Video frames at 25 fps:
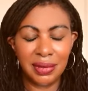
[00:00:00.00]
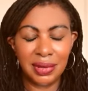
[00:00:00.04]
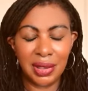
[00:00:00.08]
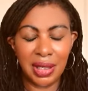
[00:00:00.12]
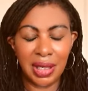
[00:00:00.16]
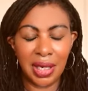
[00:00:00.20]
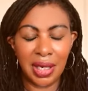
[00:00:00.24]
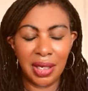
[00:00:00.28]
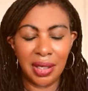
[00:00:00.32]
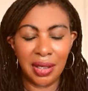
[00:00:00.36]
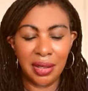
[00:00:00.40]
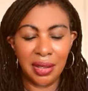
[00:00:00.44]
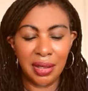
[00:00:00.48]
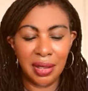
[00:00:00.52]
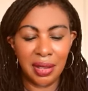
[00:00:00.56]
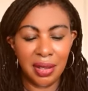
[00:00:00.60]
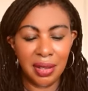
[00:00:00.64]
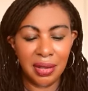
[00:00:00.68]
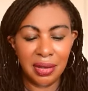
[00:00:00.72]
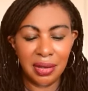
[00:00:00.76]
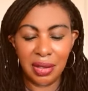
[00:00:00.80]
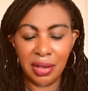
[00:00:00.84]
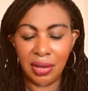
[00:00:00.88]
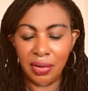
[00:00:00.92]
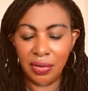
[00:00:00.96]
Okay.
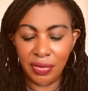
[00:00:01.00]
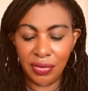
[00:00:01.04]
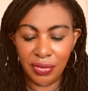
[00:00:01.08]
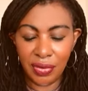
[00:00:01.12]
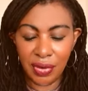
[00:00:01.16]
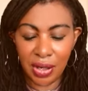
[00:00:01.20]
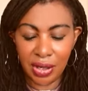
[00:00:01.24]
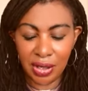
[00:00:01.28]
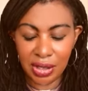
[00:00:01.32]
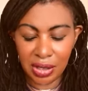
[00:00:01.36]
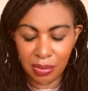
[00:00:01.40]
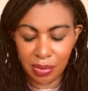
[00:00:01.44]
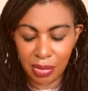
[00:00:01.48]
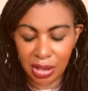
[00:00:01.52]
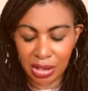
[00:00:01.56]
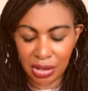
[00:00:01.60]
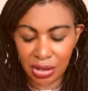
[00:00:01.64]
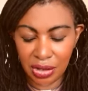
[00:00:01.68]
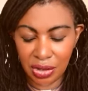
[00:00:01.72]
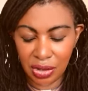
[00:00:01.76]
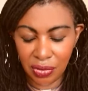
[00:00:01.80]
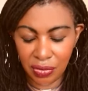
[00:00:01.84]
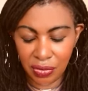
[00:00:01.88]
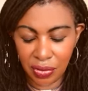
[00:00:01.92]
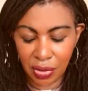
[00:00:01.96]
So the first
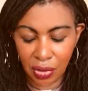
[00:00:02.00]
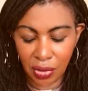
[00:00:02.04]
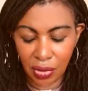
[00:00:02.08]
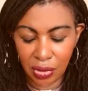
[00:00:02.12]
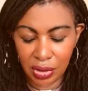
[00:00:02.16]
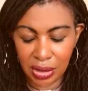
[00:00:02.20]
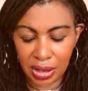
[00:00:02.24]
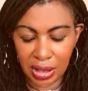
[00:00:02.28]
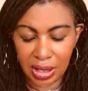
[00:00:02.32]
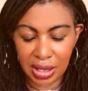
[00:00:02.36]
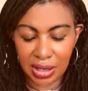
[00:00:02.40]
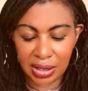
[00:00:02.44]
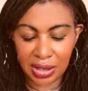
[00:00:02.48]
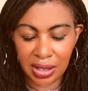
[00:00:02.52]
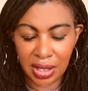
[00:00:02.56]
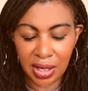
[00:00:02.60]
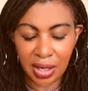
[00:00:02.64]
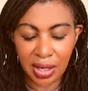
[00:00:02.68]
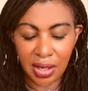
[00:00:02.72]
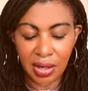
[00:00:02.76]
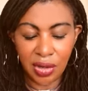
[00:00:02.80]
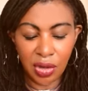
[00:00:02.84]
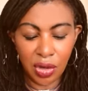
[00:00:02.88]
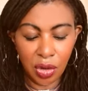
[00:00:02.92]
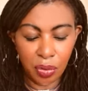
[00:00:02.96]
message I've got is,
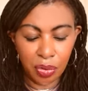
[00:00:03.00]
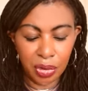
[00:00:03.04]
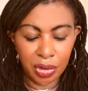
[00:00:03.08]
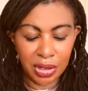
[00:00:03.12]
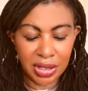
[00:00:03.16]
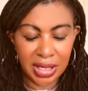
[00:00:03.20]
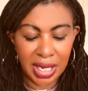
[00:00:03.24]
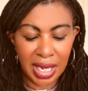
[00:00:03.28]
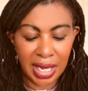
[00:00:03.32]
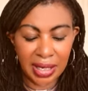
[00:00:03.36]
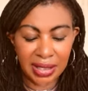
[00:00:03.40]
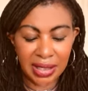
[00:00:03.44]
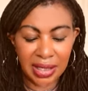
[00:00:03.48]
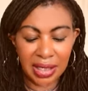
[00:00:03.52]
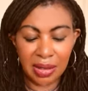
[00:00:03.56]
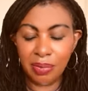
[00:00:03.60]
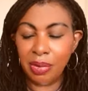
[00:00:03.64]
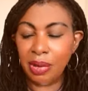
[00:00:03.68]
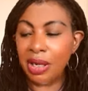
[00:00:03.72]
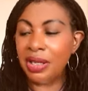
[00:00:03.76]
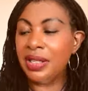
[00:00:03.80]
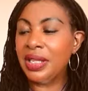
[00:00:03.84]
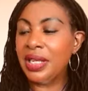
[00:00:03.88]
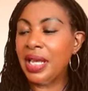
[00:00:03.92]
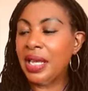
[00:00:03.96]
you're protected
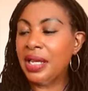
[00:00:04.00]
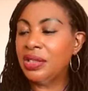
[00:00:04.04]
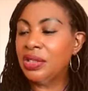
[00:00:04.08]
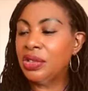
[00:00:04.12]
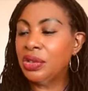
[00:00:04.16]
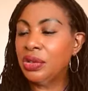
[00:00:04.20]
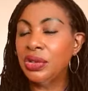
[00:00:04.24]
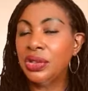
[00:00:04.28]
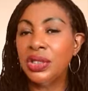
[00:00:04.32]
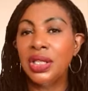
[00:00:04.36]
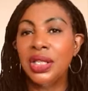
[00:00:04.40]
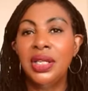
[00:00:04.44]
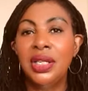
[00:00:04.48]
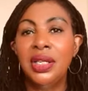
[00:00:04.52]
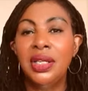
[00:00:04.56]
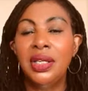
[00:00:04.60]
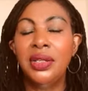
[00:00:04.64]
by the angels.